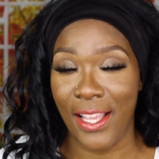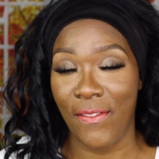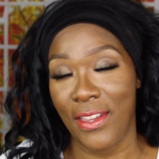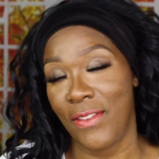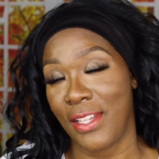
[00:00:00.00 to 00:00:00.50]

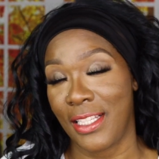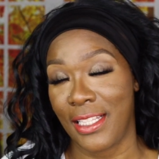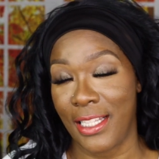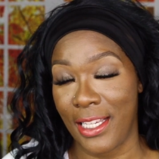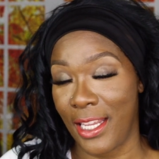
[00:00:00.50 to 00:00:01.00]
I've even
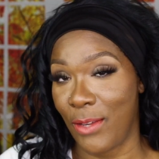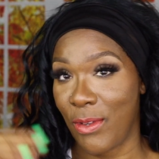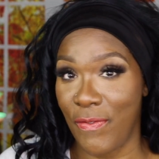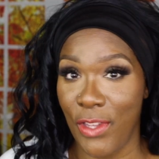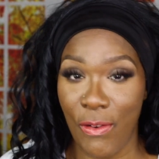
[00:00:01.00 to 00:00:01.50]
done a
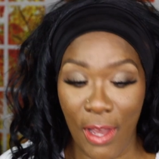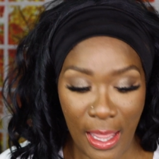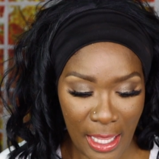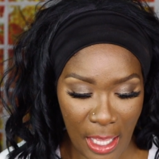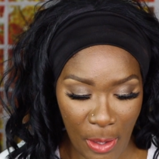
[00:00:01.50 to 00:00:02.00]
review
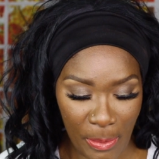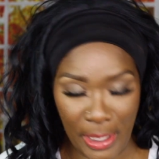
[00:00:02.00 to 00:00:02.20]
on them